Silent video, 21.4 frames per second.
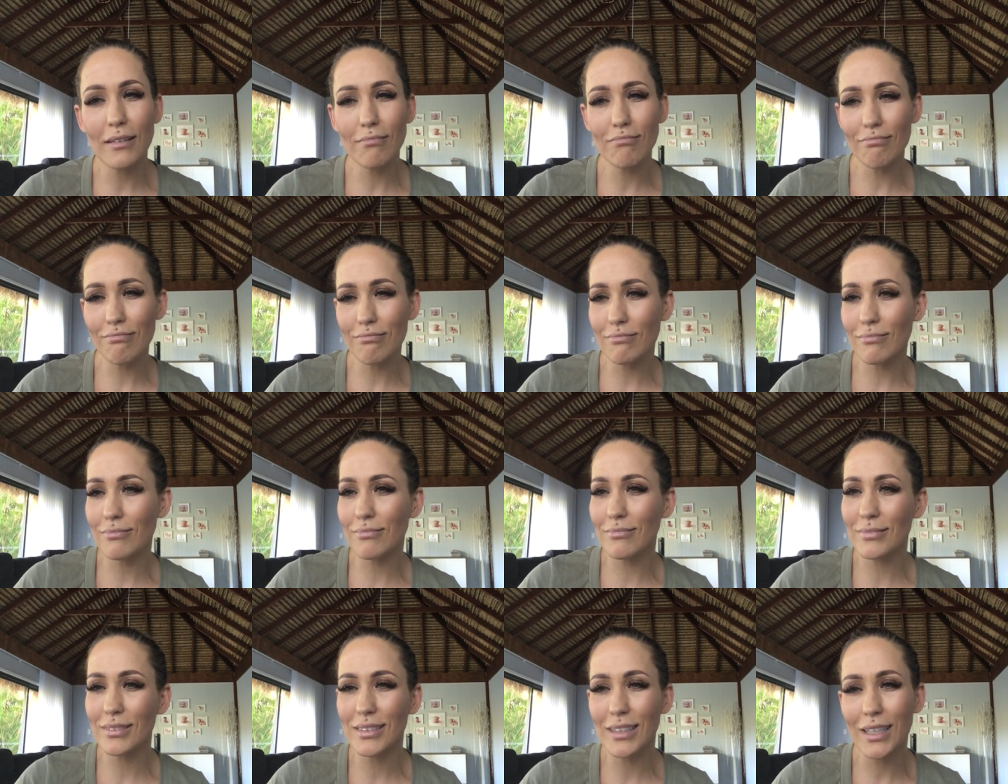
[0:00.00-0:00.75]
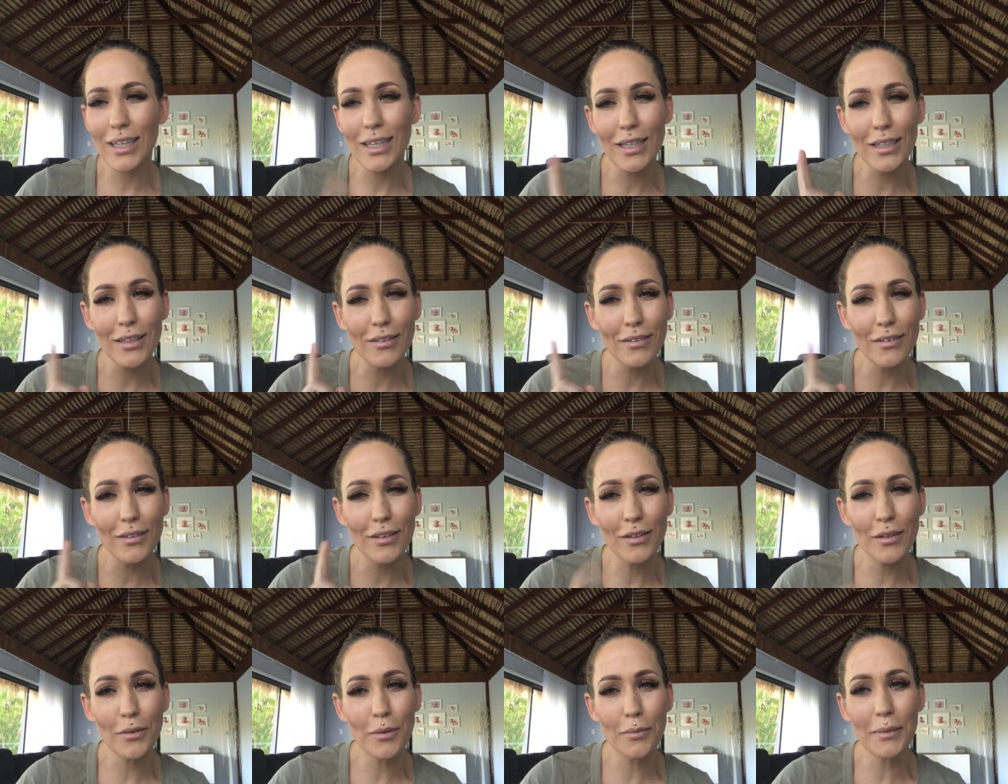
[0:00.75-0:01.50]
I don't
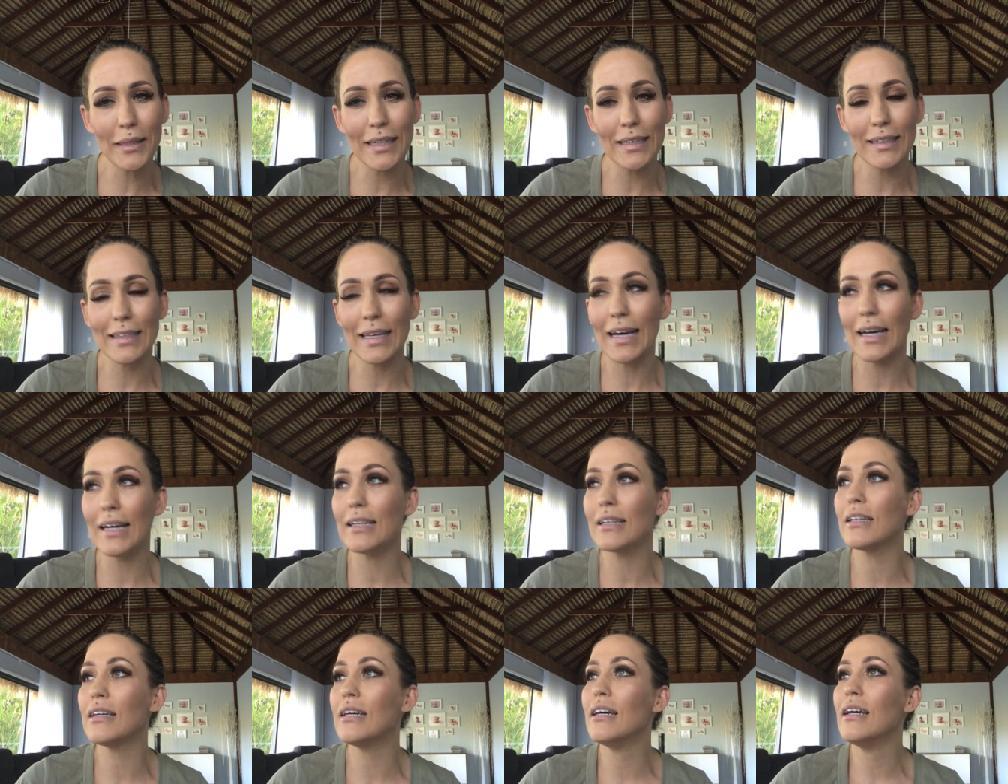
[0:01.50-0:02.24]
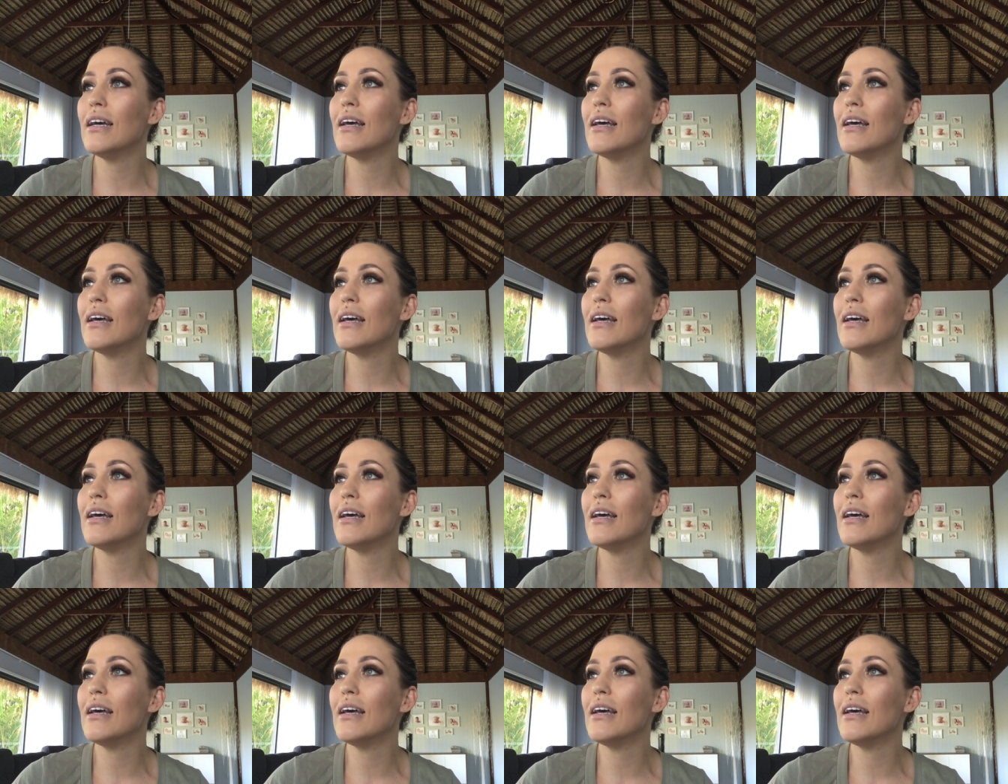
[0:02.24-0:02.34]
know about that,